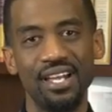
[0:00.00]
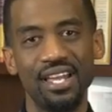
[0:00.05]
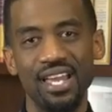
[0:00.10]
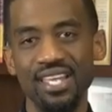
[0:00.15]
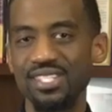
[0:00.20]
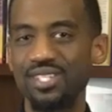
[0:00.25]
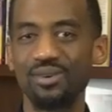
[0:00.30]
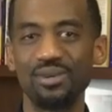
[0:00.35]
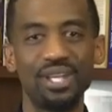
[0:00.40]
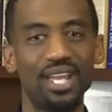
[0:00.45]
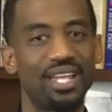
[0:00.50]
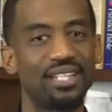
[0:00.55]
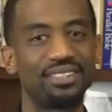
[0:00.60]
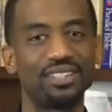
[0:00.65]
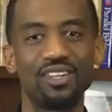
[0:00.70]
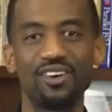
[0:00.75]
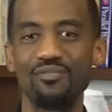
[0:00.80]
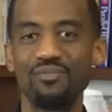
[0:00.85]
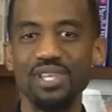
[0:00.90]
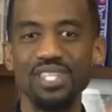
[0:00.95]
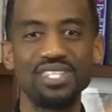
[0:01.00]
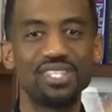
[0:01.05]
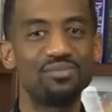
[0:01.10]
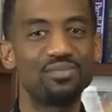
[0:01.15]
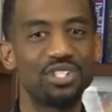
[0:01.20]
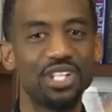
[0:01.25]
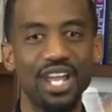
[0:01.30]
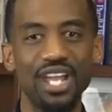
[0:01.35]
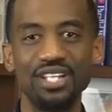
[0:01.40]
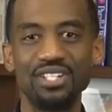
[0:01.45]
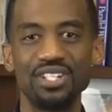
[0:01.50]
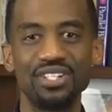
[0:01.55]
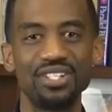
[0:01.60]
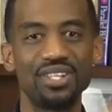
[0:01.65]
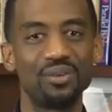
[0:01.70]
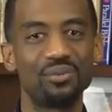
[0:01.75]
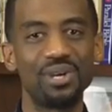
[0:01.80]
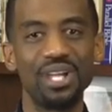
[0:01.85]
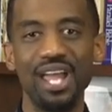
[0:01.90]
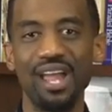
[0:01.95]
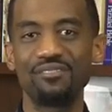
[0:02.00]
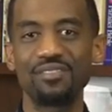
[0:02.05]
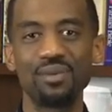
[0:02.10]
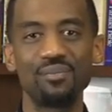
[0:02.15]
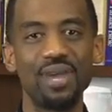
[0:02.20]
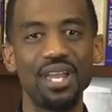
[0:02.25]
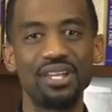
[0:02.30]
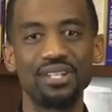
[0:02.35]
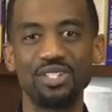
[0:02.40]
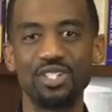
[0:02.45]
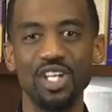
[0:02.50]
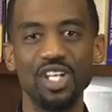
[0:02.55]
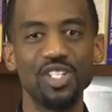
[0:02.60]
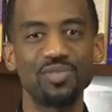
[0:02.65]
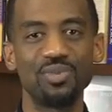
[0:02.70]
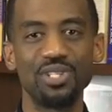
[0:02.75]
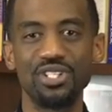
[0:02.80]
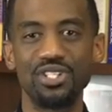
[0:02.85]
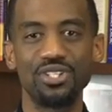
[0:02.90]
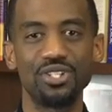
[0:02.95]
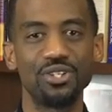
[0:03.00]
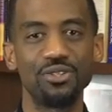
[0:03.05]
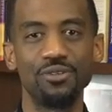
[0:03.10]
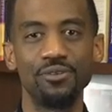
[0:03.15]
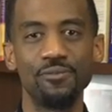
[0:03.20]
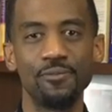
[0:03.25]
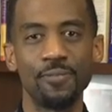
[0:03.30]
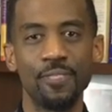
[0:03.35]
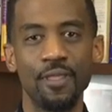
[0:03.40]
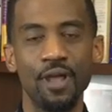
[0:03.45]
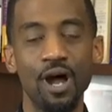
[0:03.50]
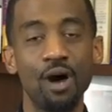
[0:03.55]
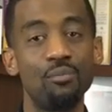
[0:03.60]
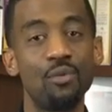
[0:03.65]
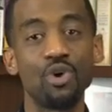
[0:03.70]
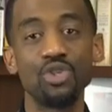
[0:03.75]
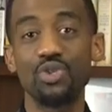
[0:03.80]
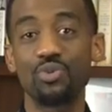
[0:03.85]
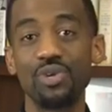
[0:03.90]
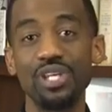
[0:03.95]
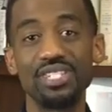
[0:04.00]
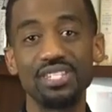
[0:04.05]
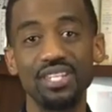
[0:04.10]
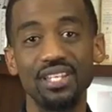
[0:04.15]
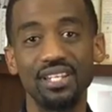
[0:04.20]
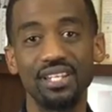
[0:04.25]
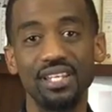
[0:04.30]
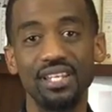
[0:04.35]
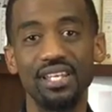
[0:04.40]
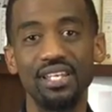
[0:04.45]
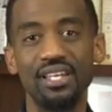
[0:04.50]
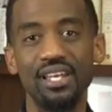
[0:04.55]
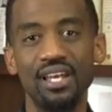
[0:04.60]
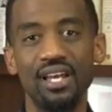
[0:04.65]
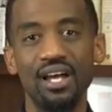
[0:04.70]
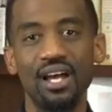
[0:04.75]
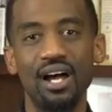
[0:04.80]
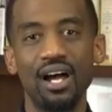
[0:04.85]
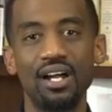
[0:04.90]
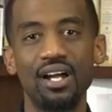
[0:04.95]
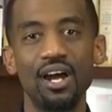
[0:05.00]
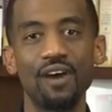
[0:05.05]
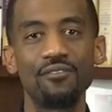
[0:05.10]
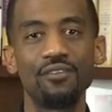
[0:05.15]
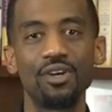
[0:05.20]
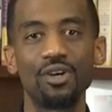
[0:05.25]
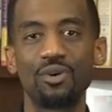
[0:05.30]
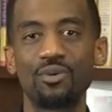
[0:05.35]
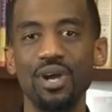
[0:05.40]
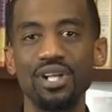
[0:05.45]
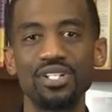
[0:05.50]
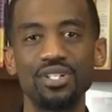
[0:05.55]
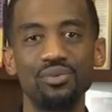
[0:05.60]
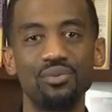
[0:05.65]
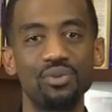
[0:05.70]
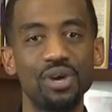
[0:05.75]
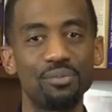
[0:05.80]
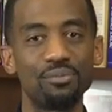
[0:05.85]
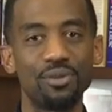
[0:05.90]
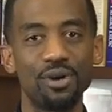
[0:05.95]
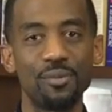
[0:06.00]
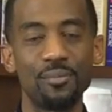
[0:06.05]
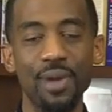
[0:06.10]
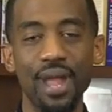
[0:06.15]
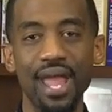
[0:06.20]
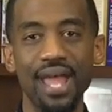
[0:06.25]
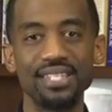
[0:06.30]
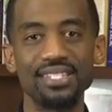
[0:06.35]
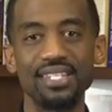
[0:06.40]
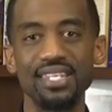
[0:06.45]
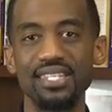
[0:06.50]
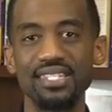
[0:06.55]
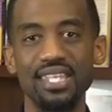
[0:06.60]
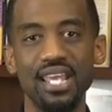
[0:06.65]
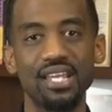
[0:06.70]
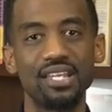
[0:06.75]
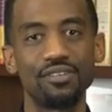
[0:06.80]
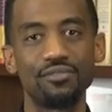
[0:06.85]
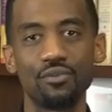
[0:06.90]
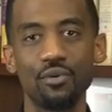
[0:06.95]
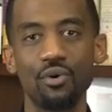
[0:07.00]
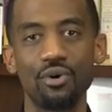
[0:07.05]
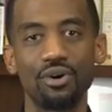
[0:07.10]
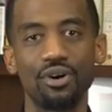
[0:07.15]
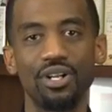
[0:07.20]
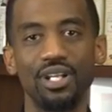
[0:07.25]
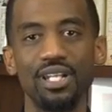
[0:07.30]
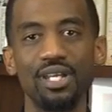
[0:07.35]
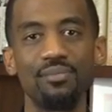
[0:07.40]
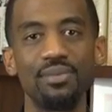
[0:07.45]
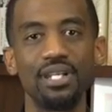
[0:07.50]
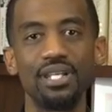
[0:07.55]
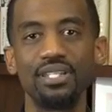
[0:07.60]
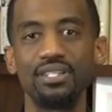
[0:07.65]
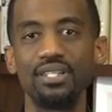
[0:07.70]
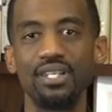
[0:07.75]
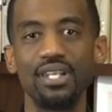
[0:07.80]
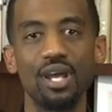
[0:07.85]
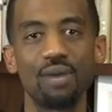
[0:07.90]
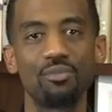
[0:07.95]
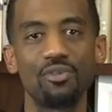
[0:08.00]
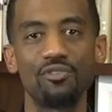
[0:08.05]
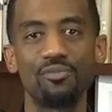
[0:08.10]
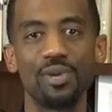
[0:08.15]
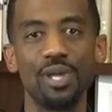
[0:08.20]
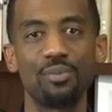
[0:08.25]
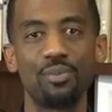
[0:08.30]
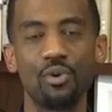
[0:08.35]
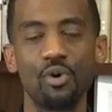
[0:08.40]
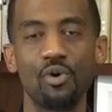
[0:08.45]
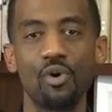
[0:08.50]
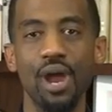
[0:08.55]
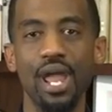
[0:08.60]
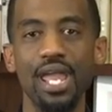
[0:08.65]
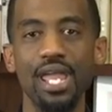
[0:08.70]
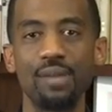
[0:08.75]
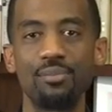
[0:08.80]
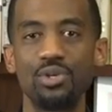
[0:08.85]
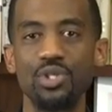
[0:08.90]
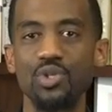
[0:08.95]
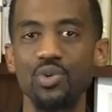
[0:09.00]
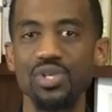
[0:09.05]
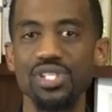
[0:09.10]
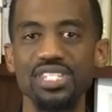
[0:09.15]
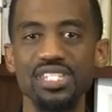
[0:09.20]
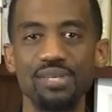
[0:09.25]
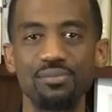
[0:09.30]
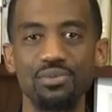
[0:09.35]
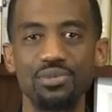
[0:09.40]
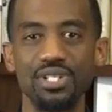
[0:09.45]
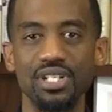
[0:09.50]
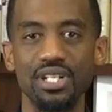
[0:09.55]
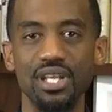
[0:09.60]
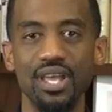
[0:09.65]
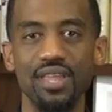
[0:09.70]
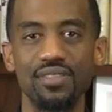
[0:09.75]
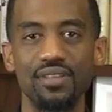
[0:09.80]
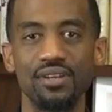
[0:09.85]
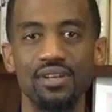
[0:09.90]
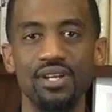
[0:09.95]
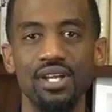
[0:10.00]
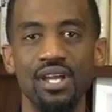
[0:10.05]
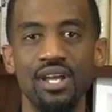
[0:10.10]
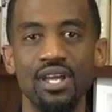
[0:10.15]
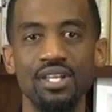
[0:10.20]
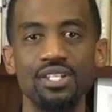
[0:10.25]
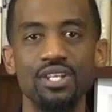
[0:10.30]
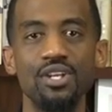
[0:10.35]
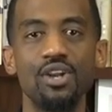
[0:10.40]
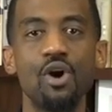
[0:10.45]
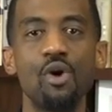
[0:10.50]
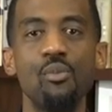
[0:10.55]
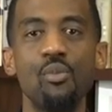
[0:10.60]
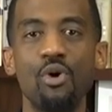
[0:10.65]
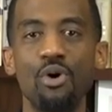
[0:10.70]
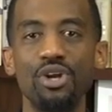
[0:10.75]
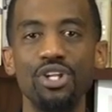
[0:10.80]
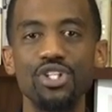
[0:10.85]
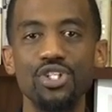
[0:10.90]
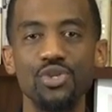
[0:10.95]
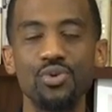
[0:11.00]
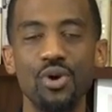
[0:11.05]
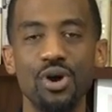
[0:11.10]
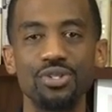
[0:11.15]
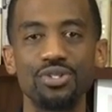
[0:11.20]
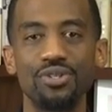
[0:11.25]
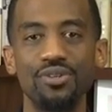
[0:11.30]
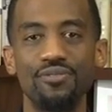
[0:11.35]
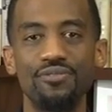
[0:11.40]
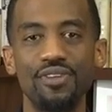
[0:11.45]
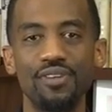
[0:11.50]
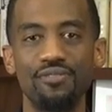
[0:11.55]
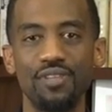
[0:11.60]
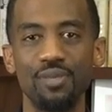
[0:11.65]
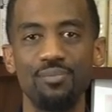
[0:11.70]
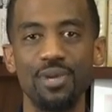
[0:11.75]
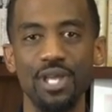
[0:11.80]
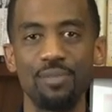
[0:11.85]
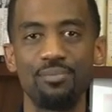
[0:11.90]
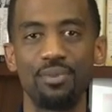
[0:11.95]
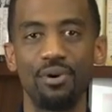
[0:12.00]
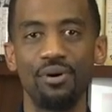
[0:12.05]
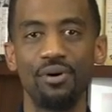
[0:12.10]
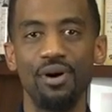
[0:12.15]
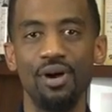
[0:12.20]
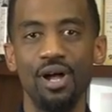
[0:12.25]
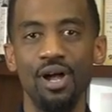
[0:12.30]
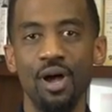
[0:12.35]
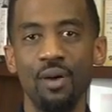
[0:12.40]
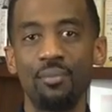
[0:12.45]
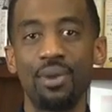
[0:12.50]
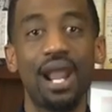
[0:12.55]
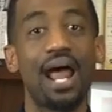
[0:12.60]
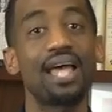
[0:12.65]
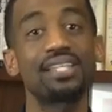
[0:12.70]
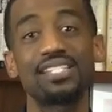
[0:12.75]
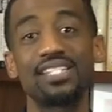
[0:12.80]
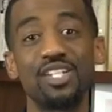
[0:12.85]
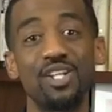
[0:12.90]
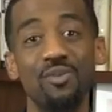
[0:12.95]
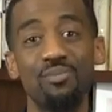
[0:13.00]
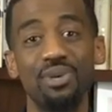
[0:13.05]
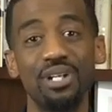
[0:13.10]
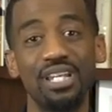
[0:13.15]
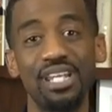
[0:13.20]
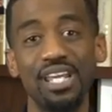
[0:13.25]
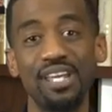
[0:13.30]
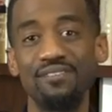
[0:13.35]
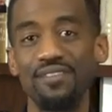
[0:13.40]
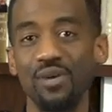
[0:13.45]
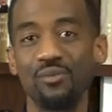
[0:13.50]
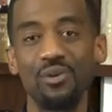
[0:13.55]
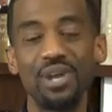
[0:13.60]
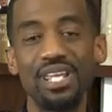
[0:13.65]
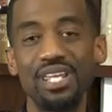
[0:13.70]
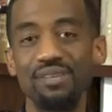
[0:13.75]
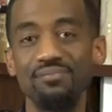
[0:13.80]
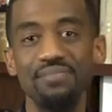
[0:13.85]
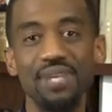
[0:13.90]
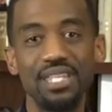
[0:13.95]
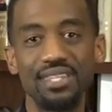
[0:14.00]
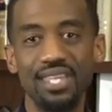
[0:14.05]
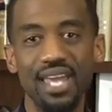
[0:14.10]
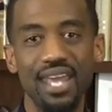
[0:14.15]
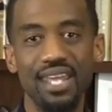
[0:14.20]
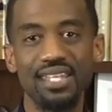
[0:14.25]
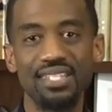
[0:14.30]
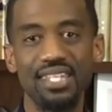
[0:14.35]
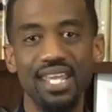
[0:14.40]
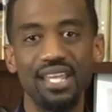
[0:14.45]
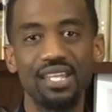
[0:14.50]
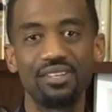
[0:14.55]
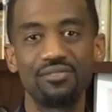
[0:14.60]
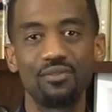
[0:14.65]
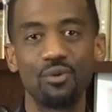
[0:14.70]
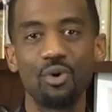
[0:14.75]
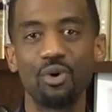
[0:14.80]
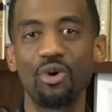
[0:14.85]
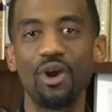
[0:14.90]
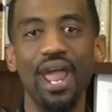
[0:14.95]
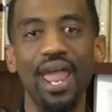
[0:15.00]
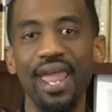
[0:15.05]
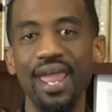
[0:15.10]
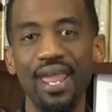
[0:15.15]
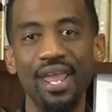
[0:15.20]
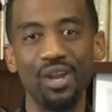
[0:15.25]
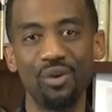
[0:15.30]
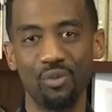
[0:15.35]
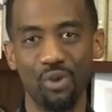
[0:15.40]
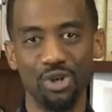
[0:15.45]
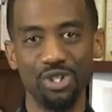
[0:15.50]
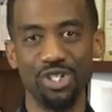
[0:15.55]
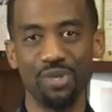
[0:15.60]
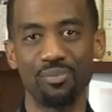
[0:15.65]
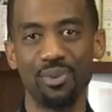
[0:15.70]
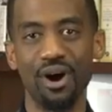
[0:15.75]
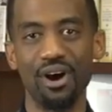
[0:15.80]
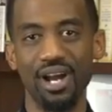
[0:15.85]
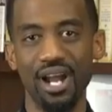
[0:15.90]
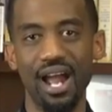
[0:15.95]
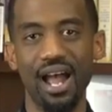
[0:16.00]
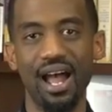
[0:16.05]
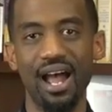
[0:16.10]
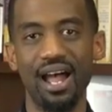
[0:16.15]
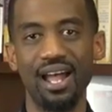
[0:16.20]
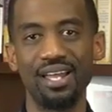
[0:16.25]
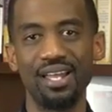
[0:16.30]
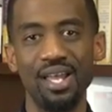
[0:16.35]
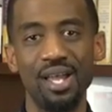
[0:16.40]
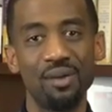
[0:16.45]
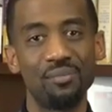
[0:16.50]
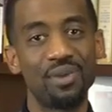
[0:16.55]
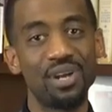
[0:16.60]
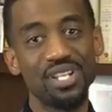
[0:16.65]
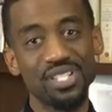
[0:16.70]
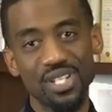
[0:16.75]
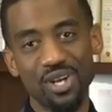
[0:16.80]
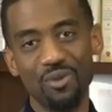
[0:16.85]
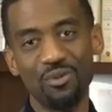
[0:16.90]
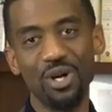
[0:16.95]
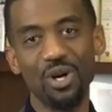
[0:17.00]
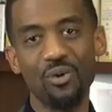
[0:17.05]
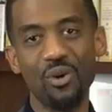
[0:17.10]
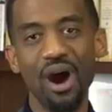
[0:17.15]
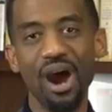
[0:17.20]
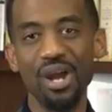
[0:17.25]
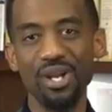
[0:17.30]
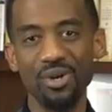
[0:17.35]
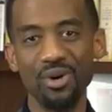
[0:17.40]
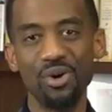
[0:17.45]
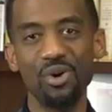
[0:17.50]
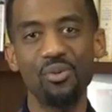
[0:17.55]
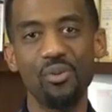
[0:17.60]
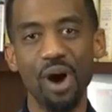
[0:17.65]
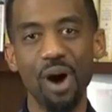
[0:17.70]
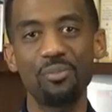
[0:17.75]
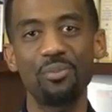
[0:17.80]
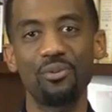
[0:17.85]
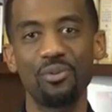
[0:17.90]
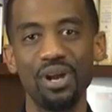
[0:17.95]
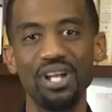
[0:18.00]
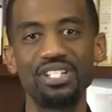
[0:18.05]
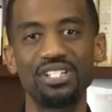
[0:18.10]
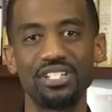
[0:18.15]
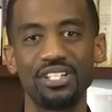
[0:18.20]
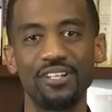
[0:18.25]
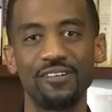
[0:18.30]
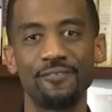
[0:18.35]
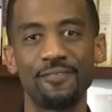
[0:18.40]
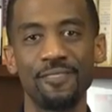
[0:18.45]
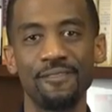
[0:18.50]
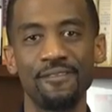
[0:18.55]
And so yes, there have been some changes that we have to make adjustments to. Most recently, Governor Gretchen Whitmer passed an executive order limiting the number of people who are able to assemble together to no more than 250 people. But I still believe that we can meet that executive order and worship our God. But it's gonna require your cooperation.